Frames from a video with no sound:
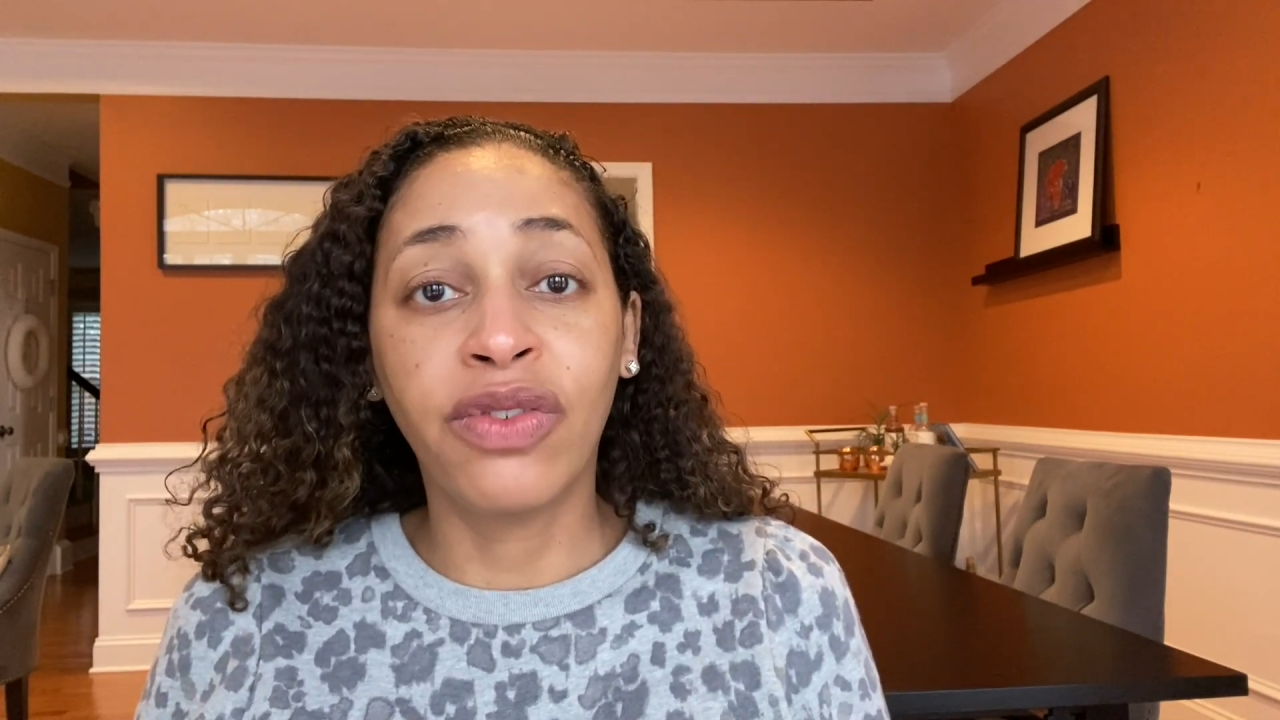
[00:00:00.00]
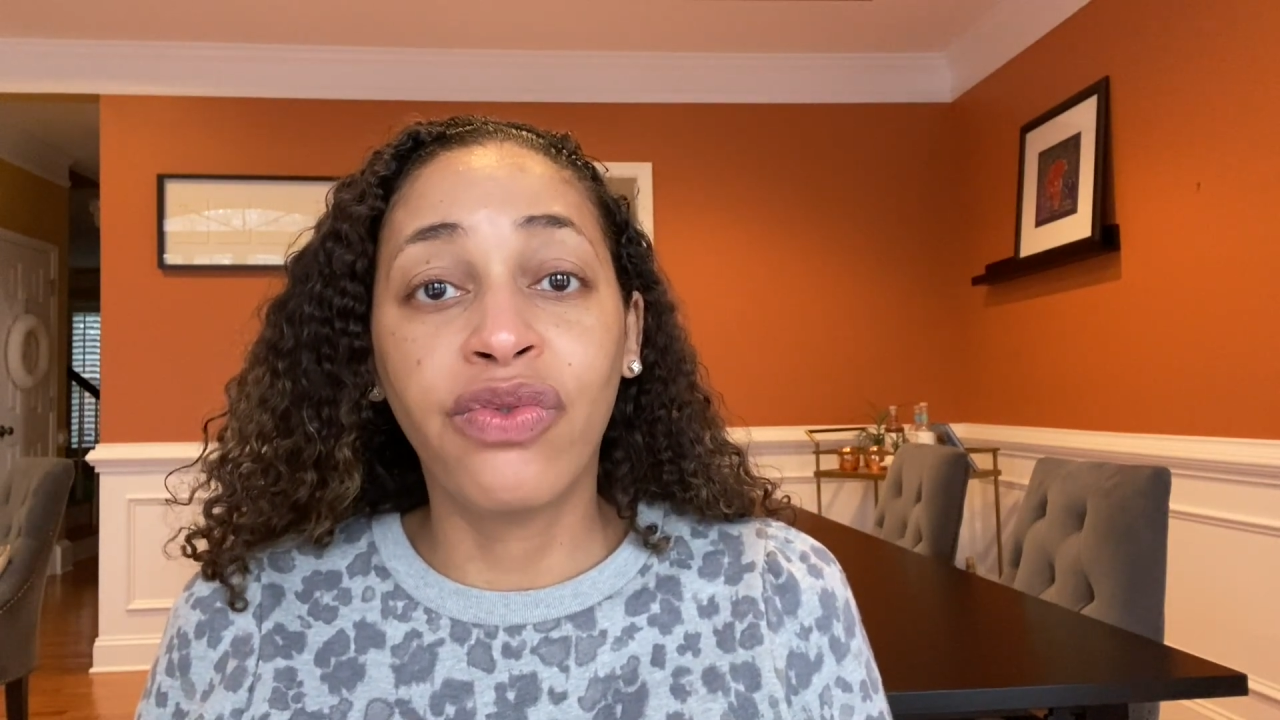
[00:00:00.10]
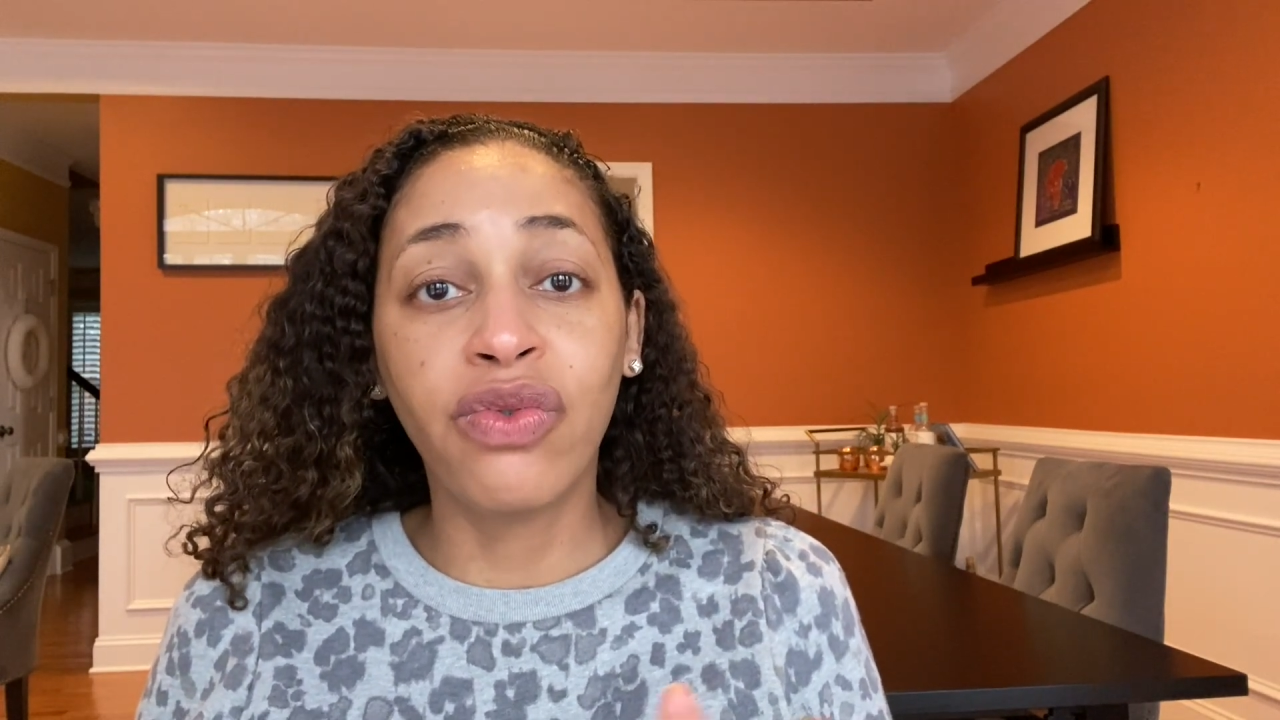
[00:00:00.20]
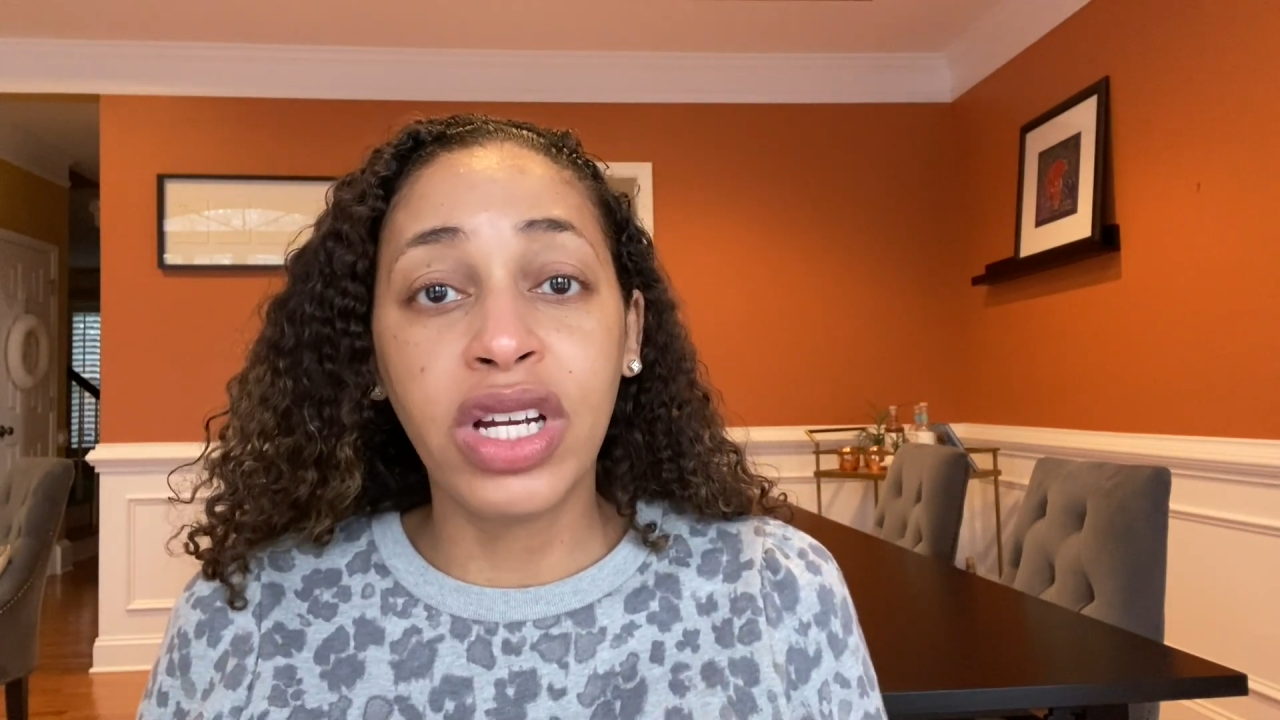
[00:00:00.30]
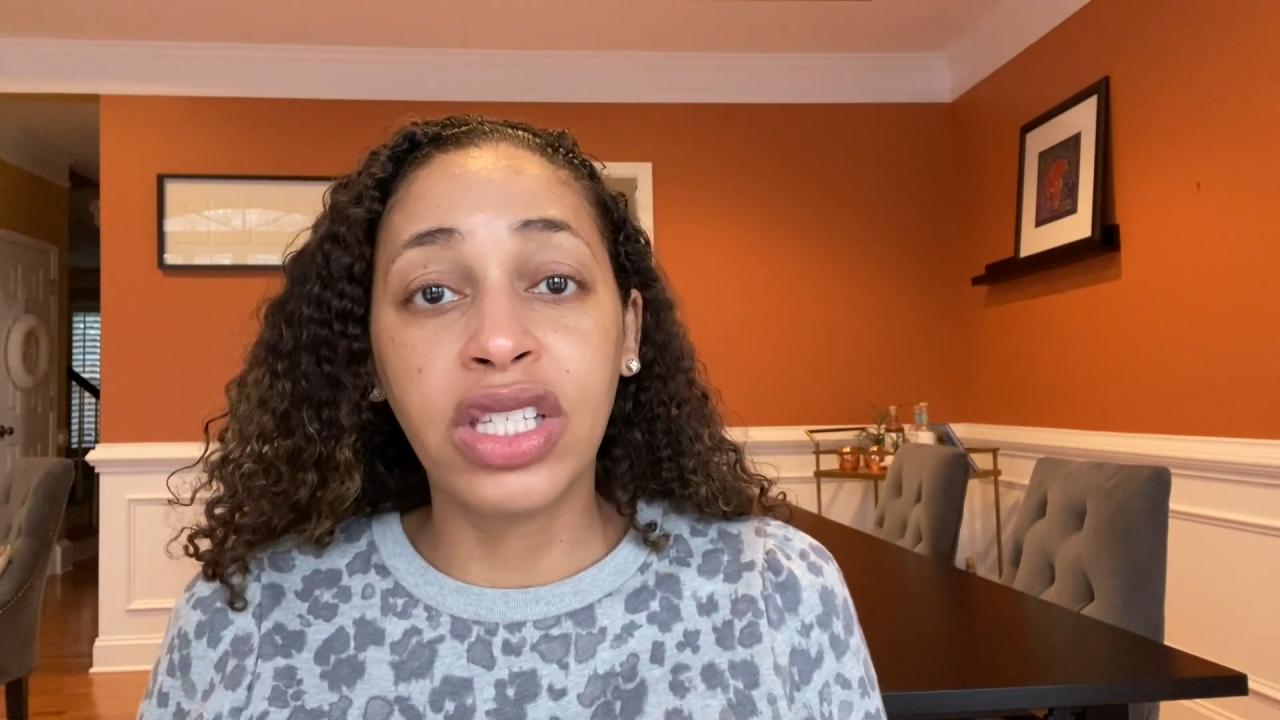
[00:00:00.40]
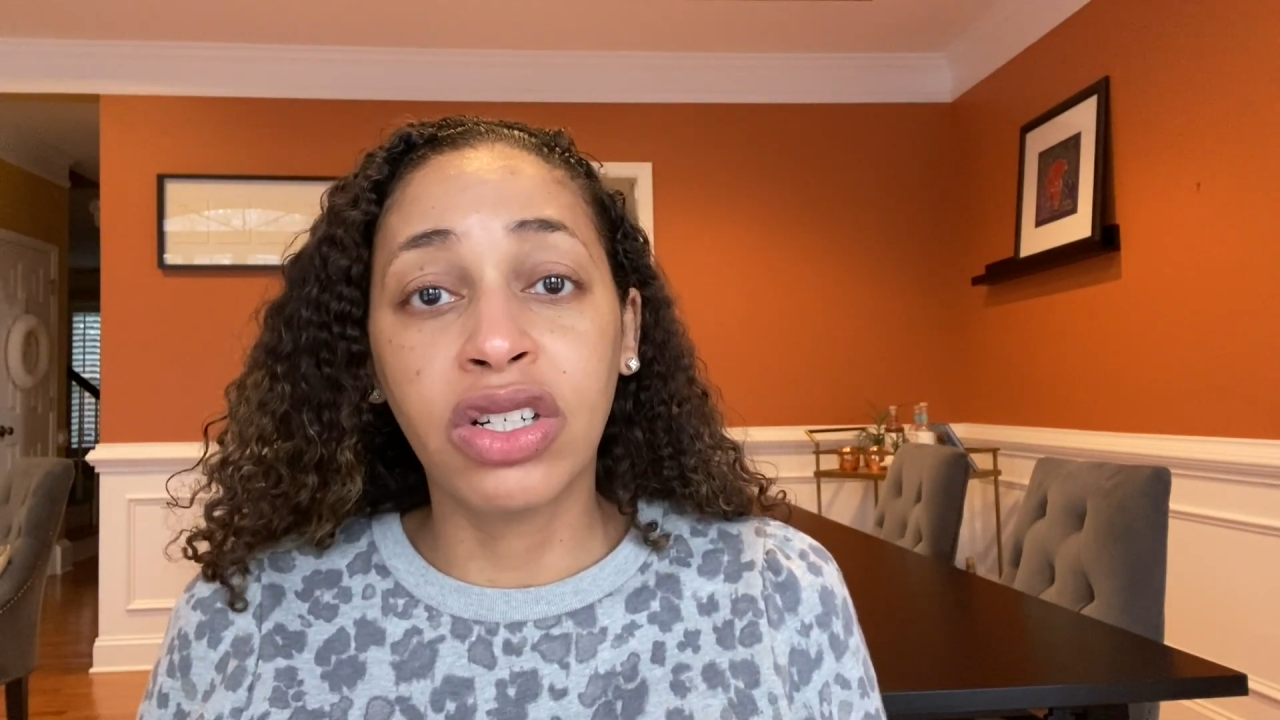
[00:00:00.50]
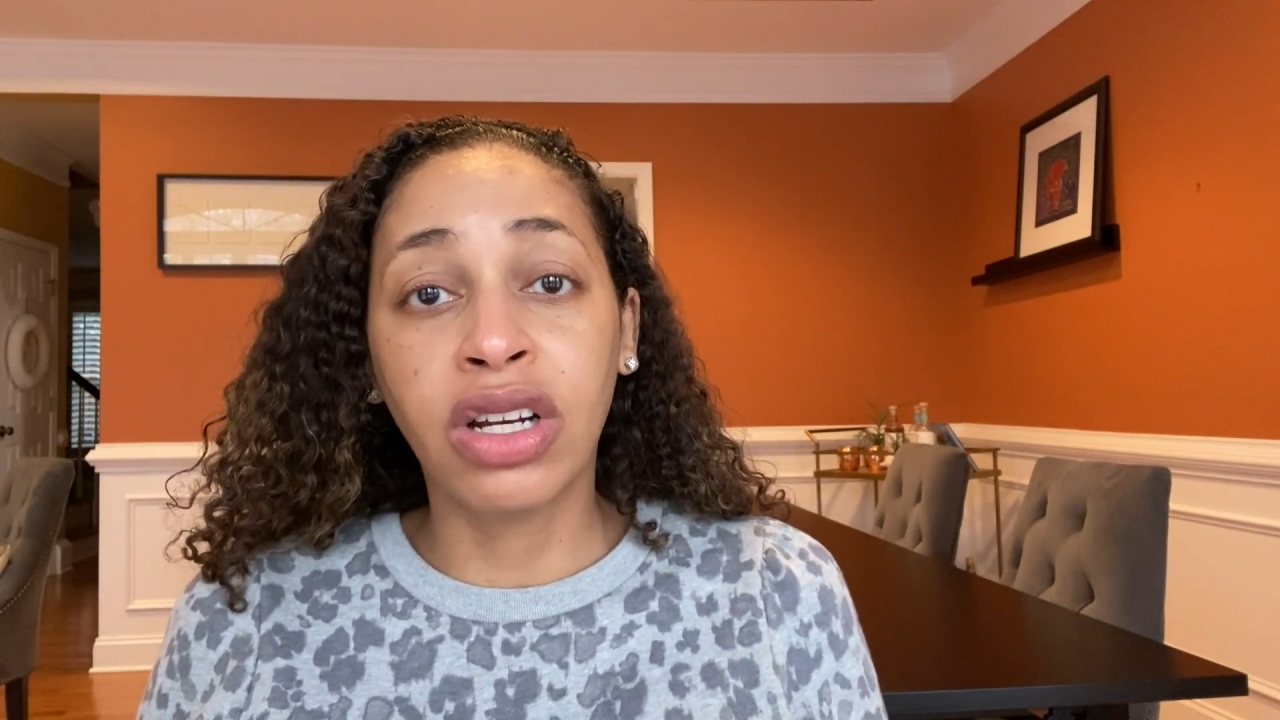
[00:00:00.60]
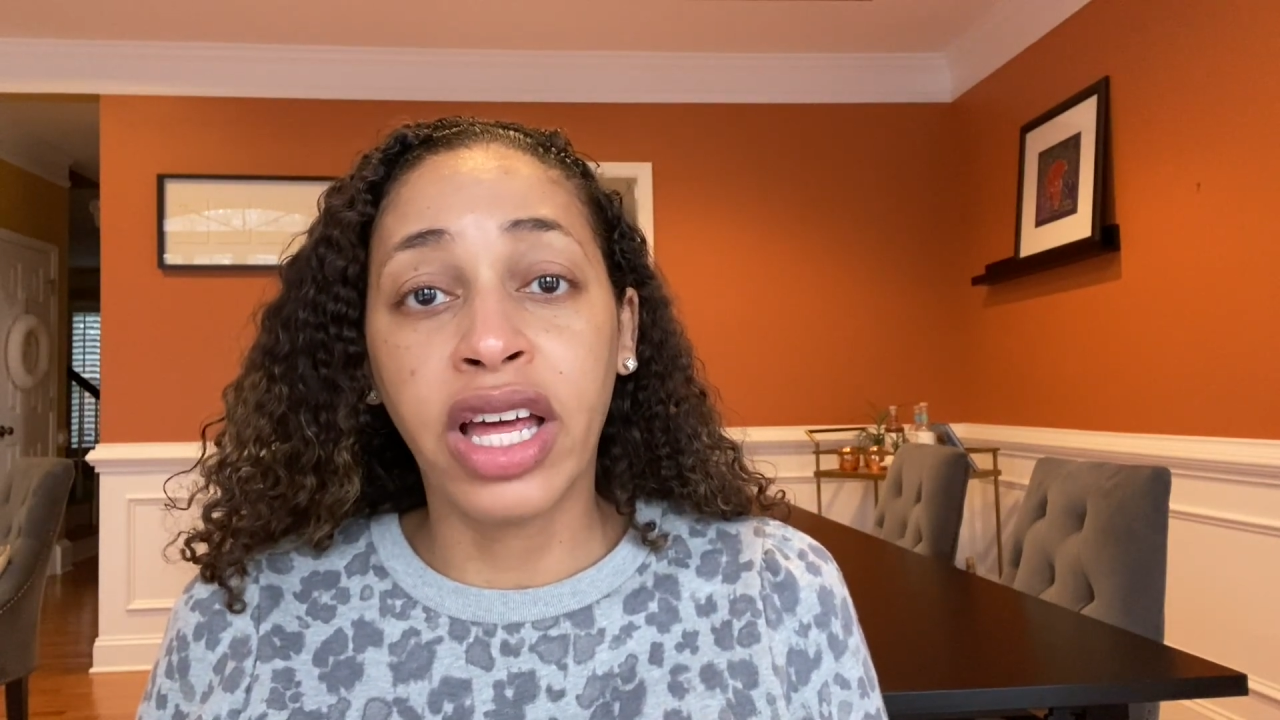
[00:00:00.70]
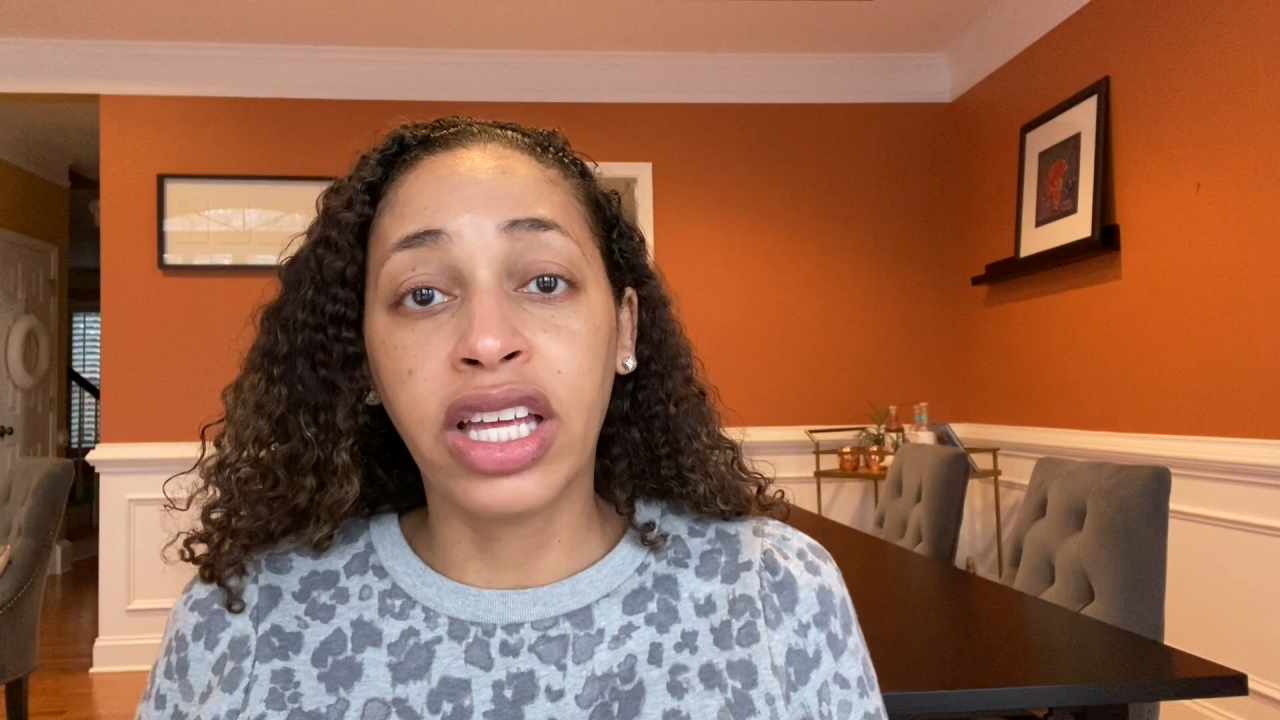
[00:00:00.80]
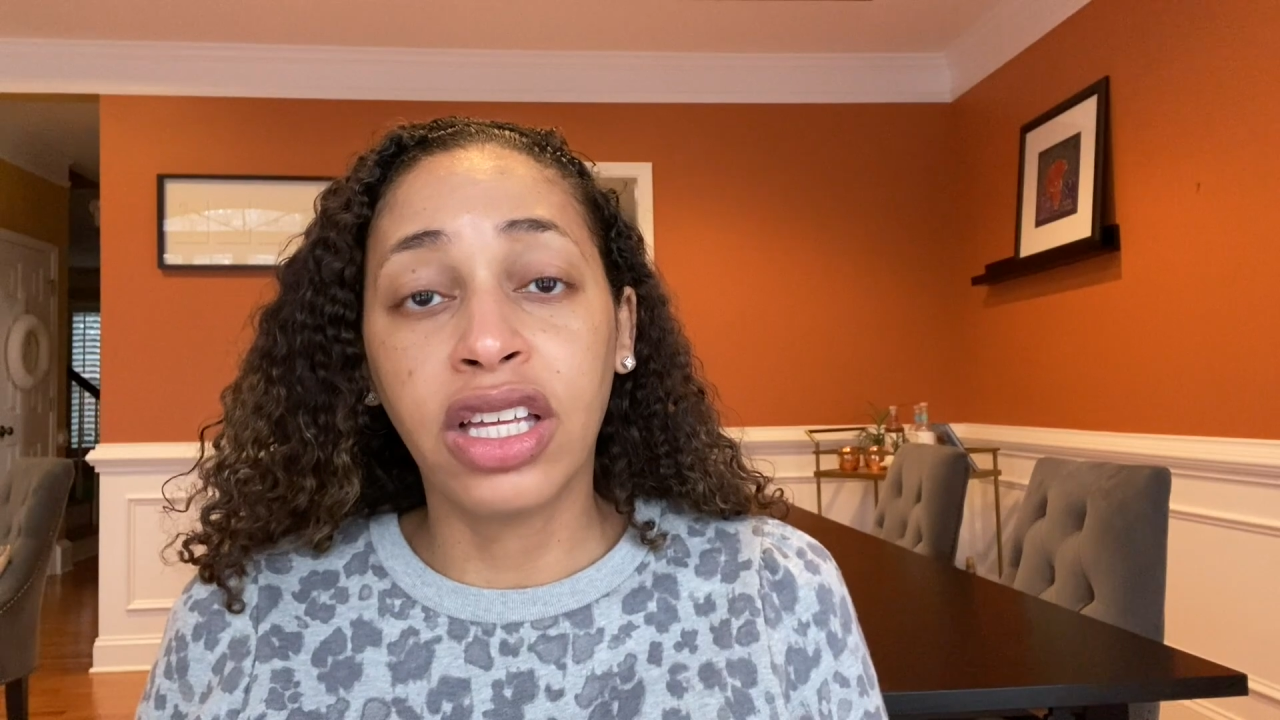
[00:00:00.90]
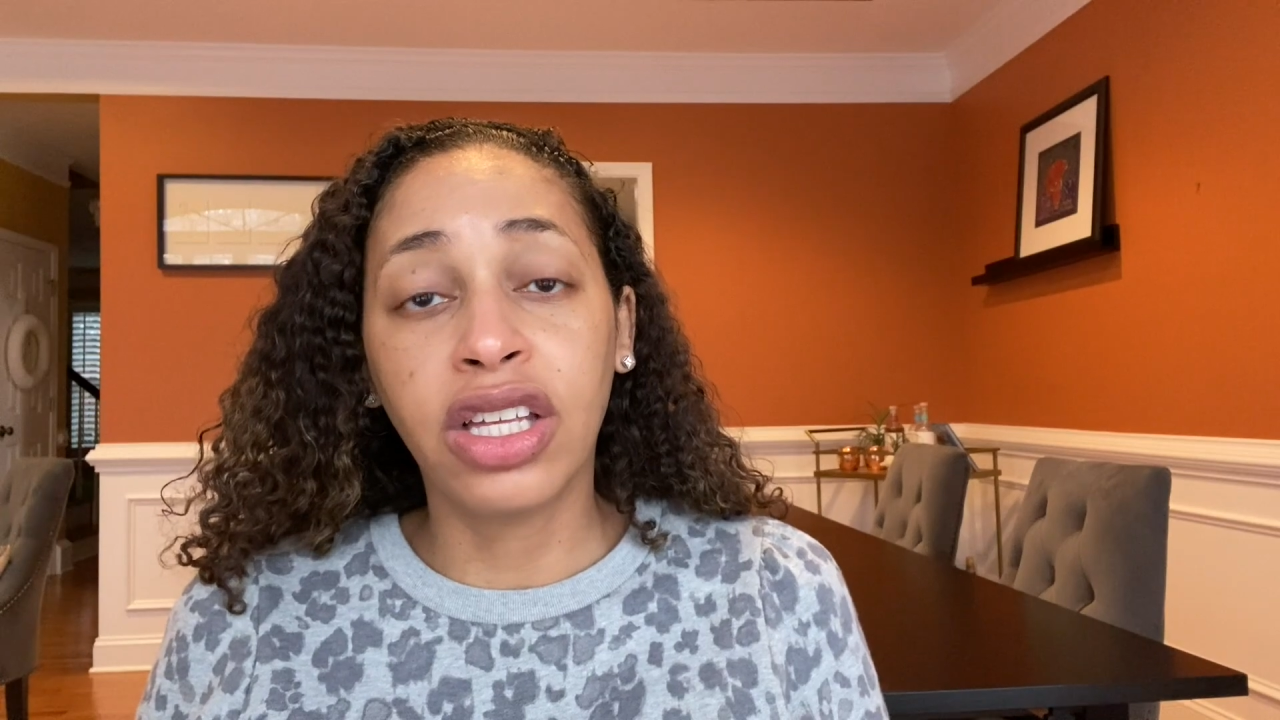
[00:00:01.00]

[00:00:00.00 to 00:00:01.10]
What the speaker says: freezer, like